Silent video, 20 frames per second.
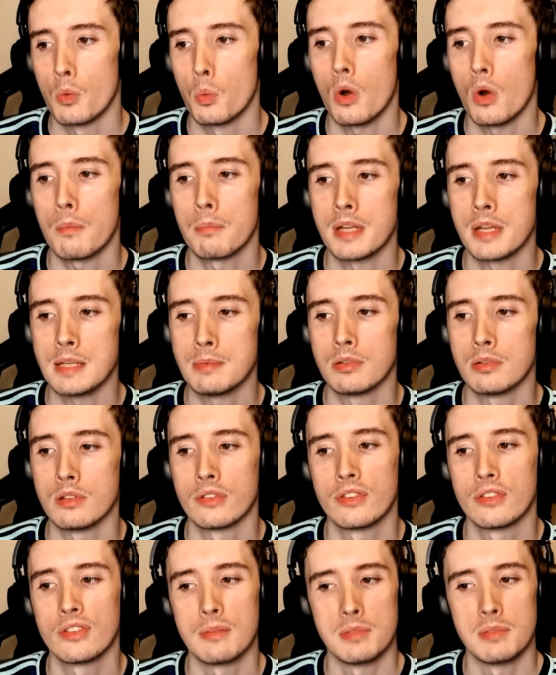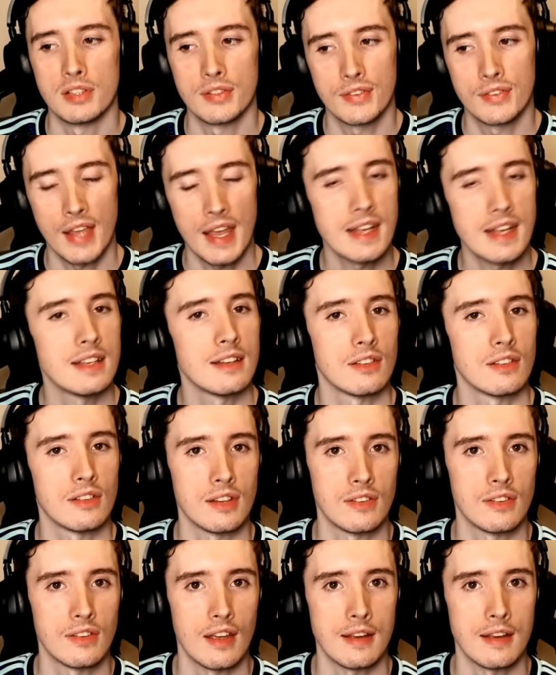What people
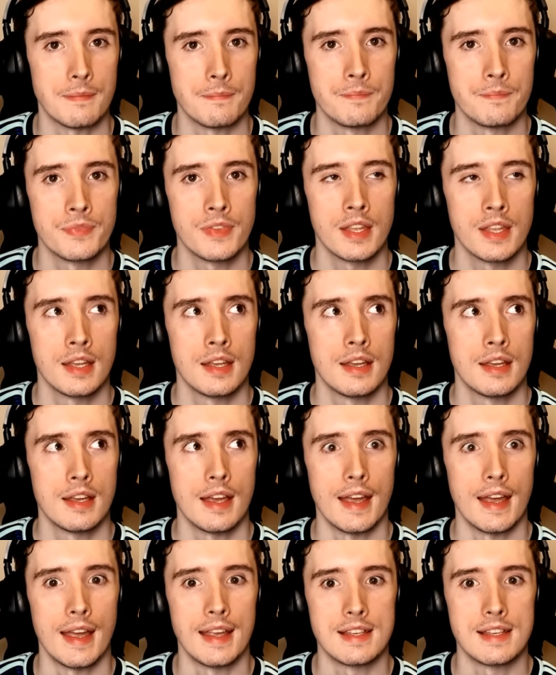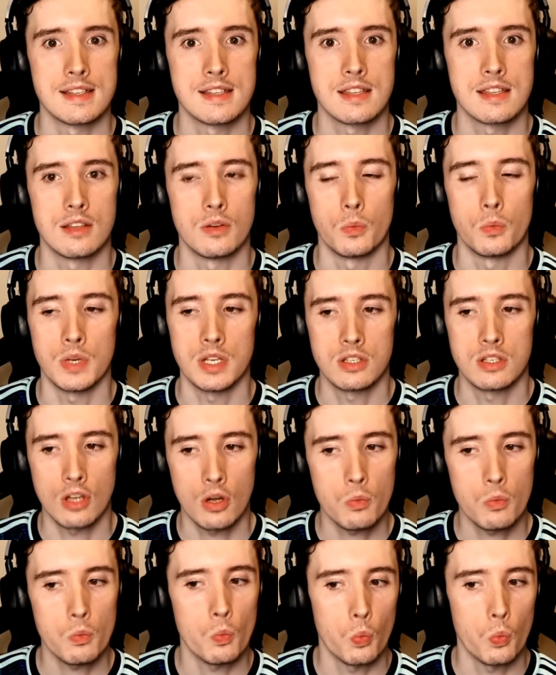simultaneously say is that we
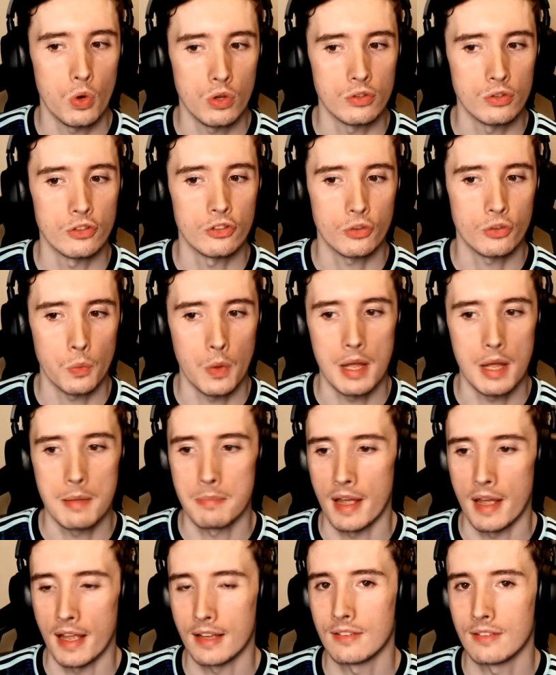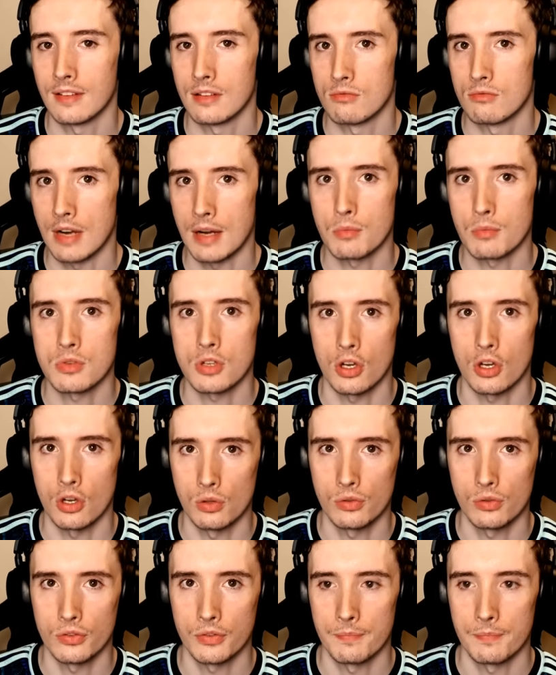don't want square pegs in round
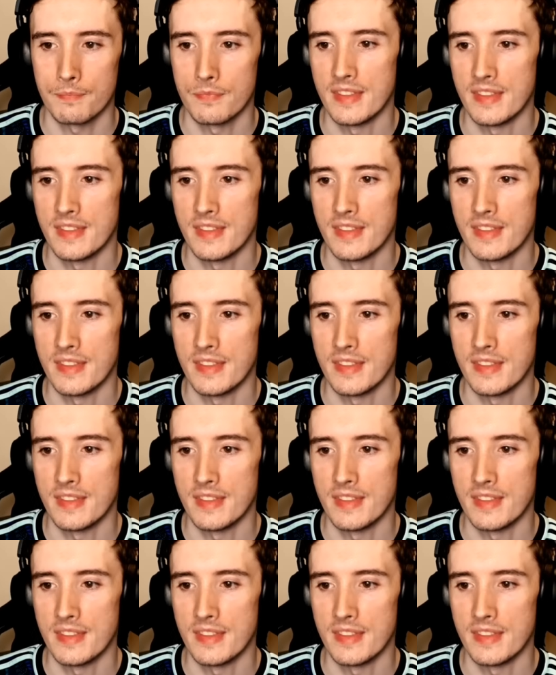holes.